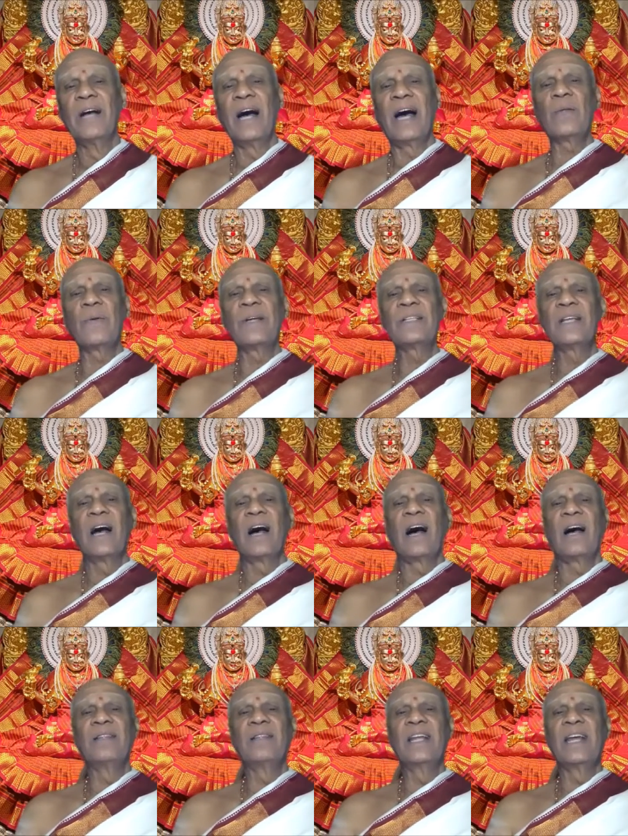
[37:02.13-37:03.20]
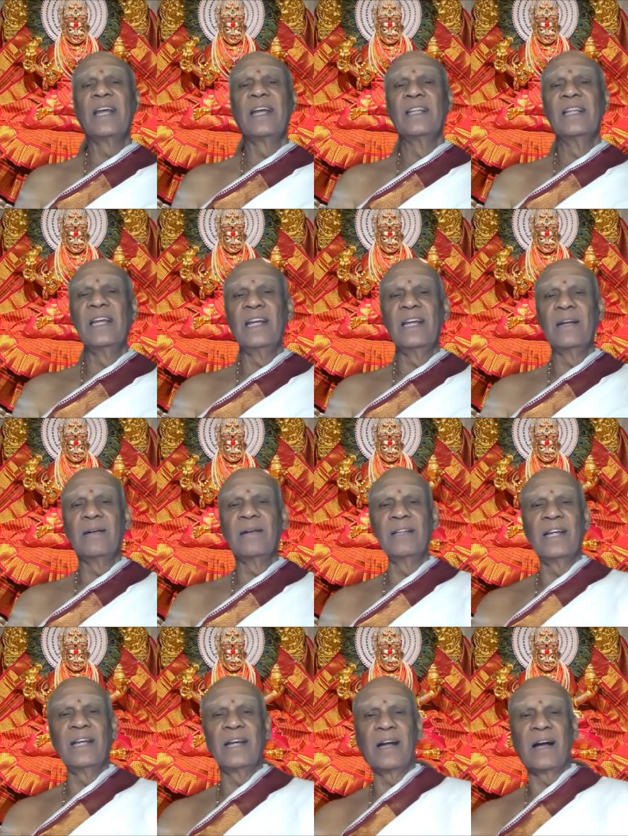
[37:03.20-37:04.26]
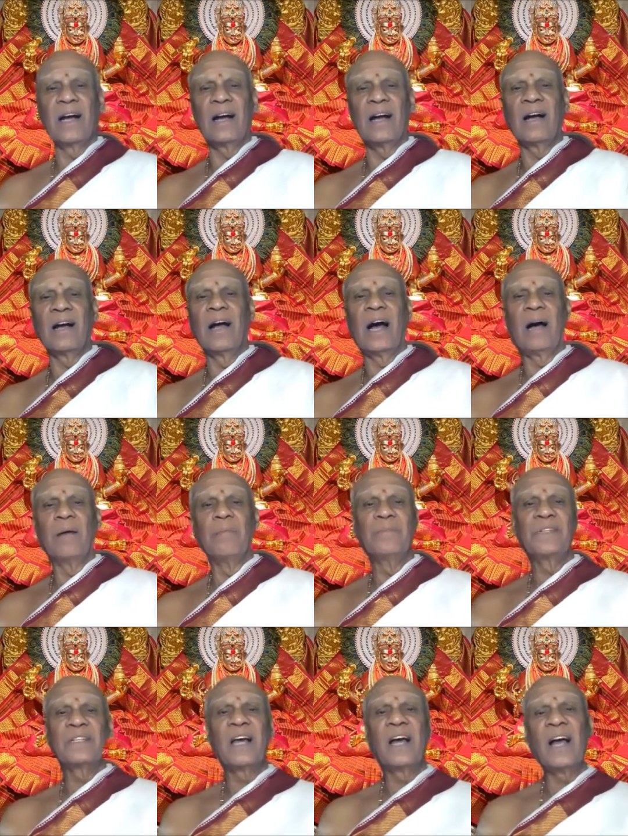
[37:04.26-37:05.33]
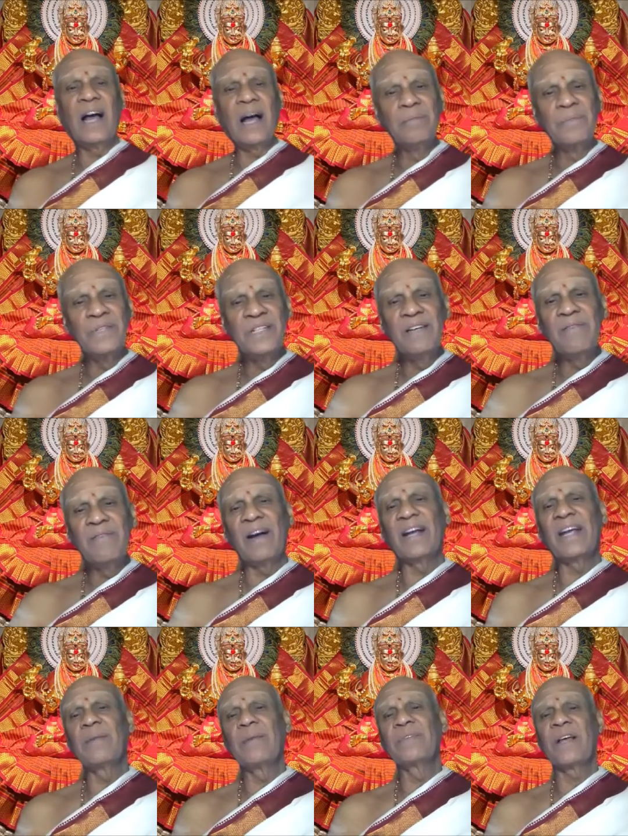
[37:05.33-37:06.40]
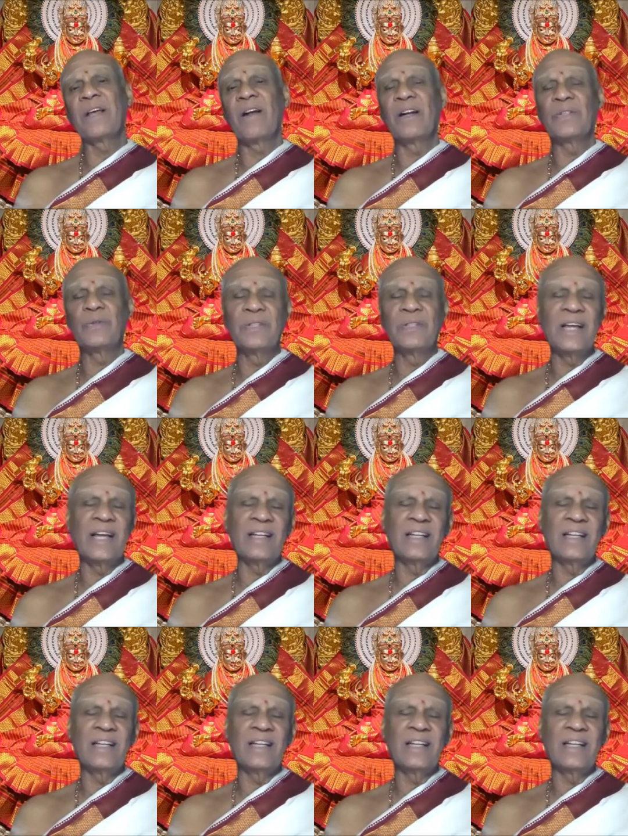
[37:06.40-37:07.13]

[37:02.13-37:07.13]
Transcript: Otherwise, and the Amsa, Amsi Vakyams are also there.